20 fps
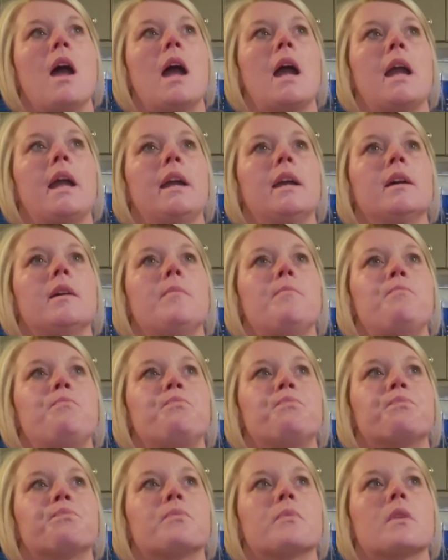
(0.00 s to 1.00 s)

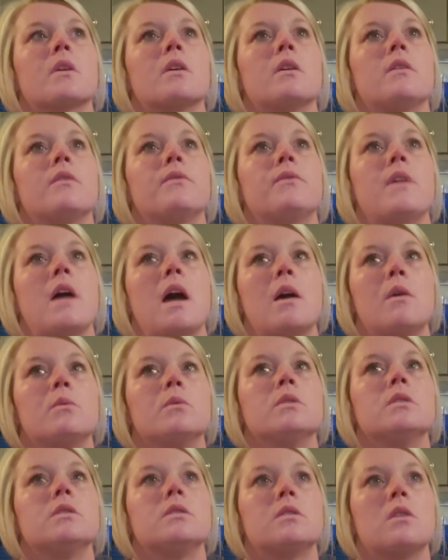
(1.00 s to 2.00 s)
And that
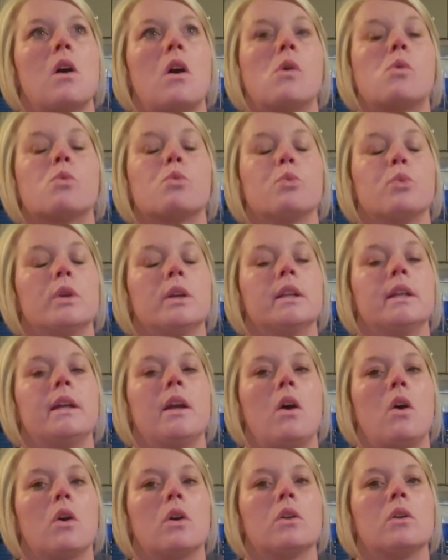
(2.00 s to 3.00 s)
was really
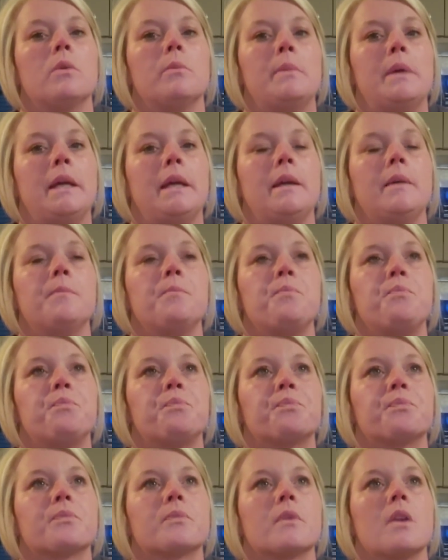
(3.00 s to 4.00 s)
hard on me.
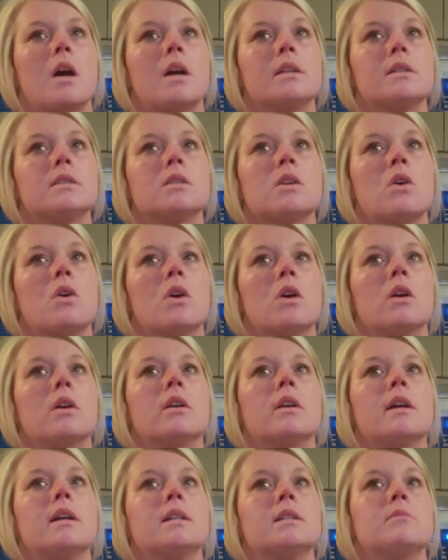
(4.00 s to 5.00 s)
Not as
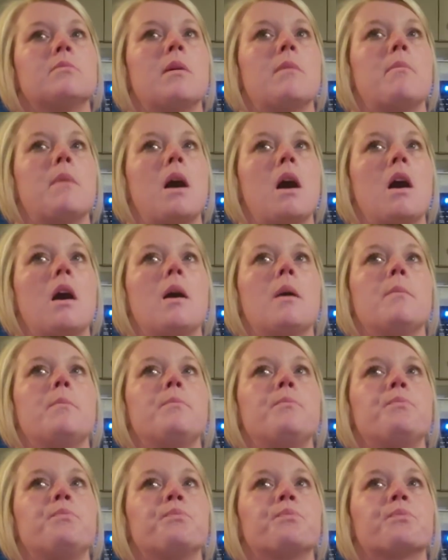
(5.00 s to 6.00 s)
hard as my
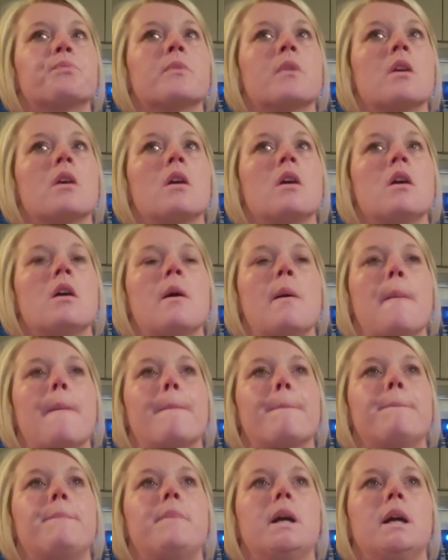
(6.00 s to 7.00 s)
mom,
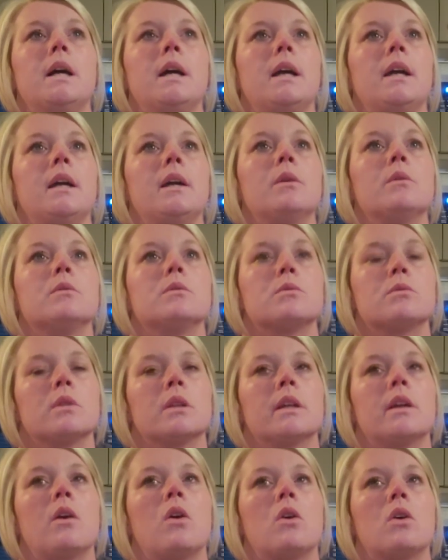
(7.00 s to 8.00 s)
but it was
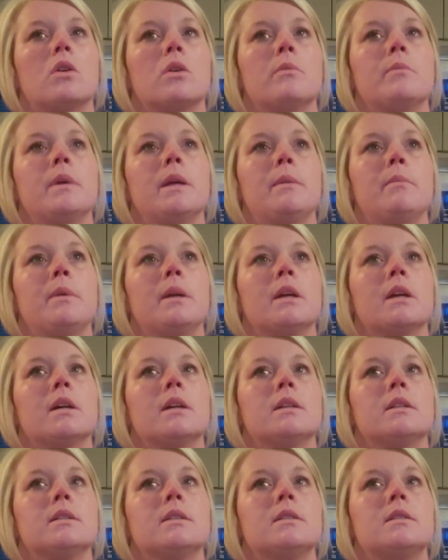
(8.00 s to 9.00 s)
really hard on me
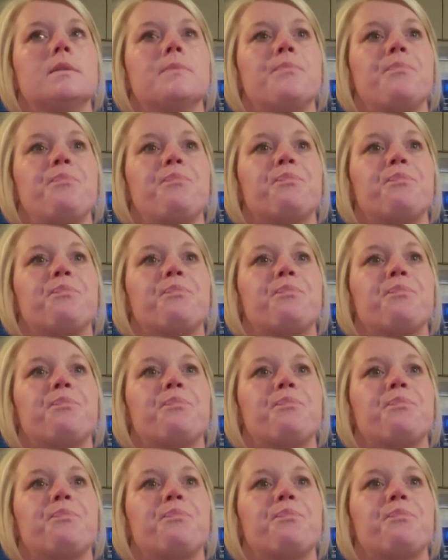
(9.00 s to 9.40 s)
because